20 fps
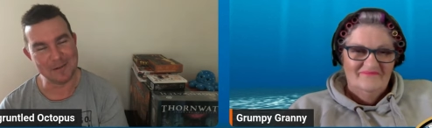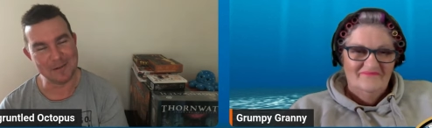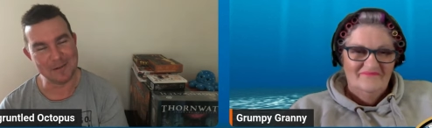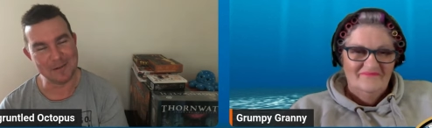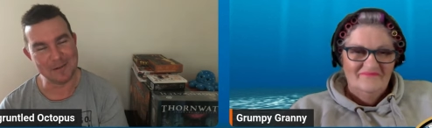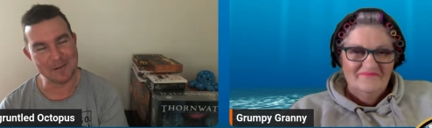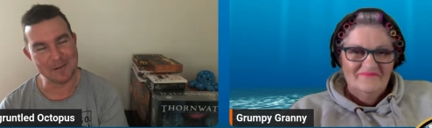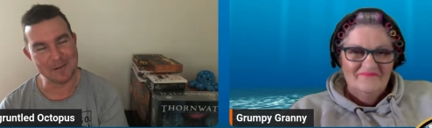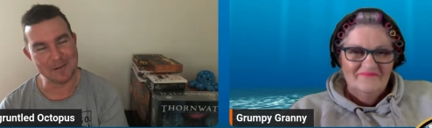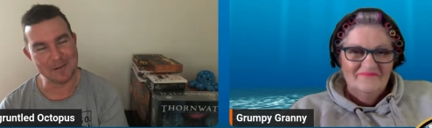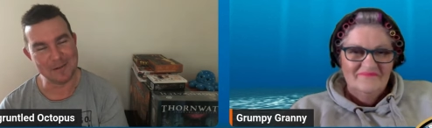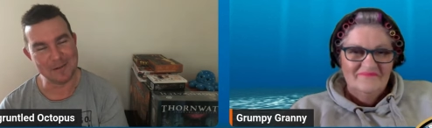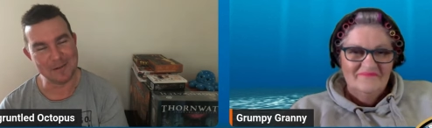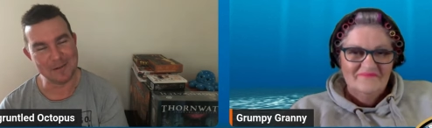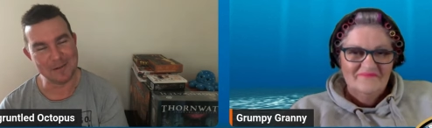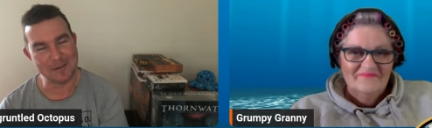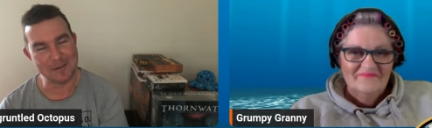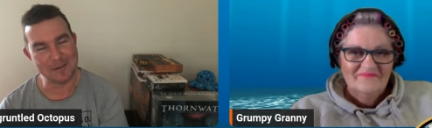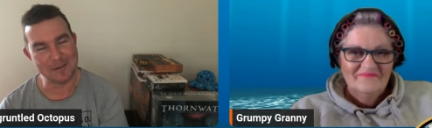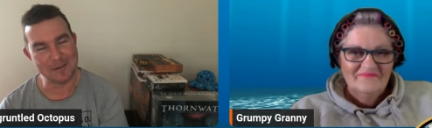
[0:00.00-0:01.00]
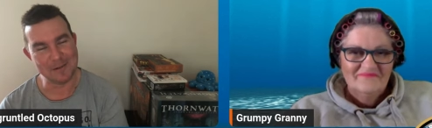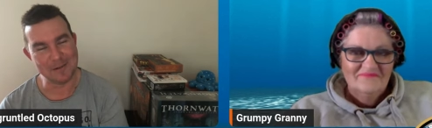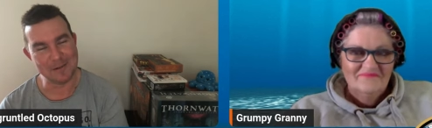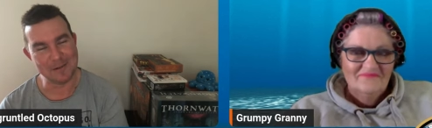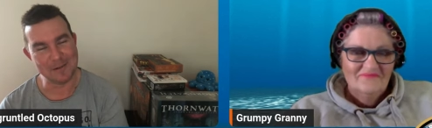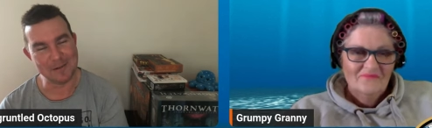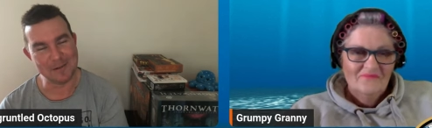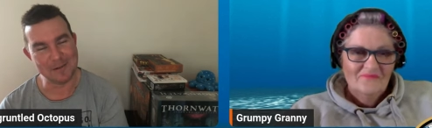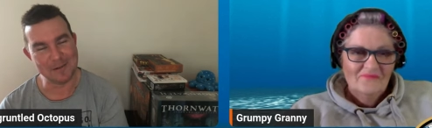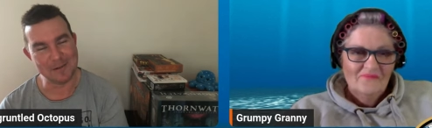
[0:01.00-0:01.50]

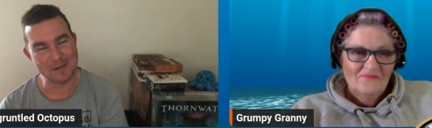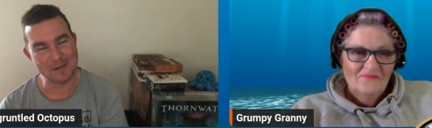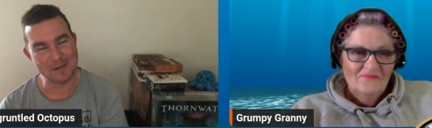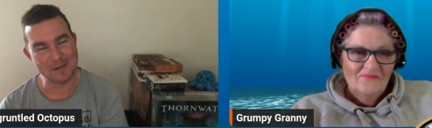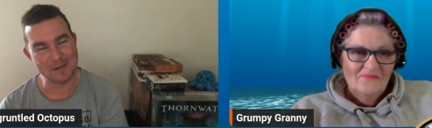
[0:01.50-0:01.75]
Nothing is said.